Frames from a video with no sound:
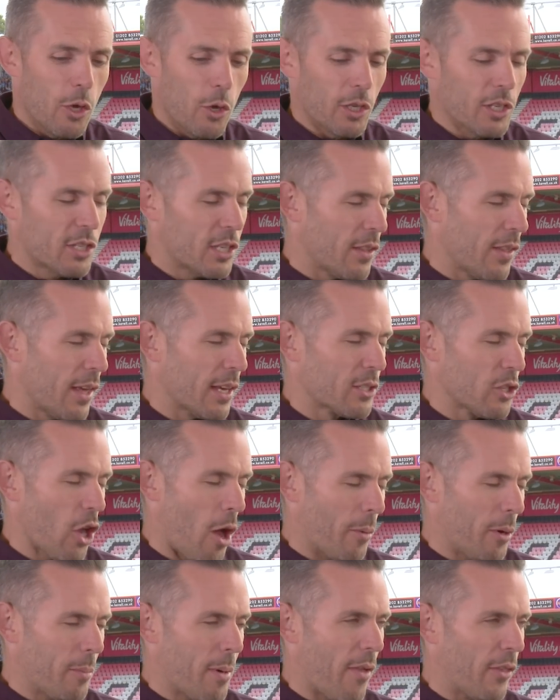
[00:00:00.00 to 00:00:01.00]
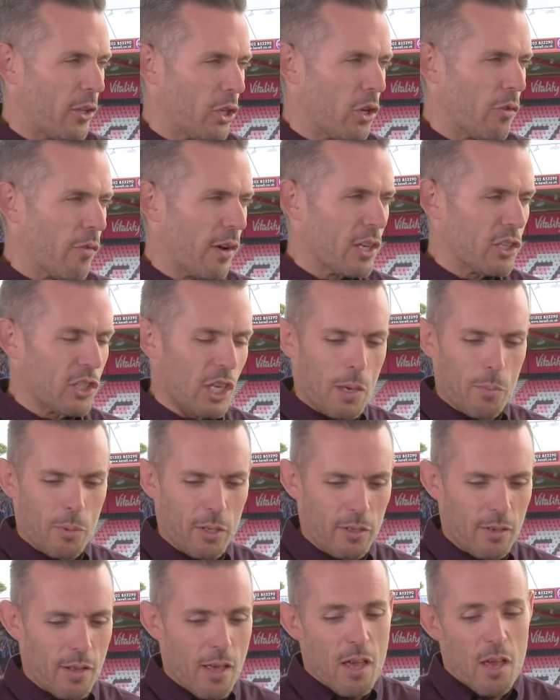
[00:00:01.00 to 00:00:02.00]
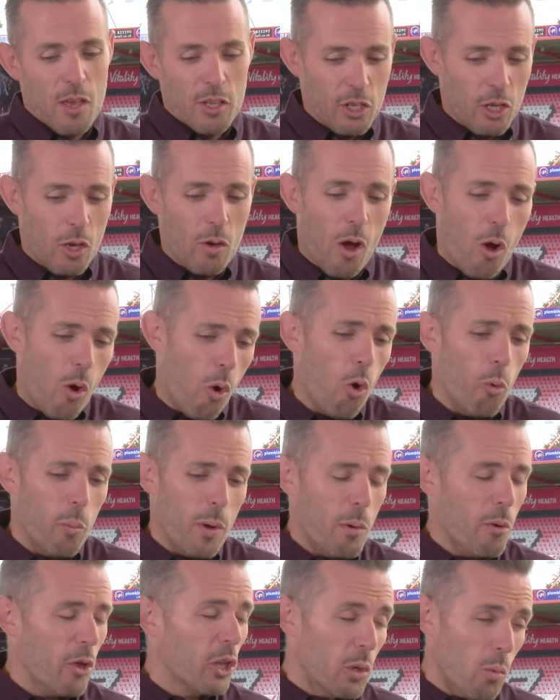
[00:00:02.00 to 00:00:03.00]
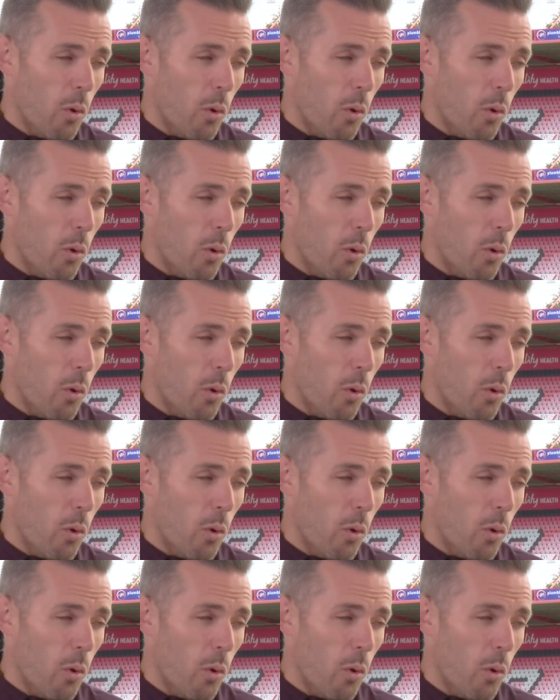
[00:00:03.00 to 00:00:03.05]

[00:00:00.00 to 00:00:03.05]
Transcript: you can see the excitement about the new regime, and you know, albeit with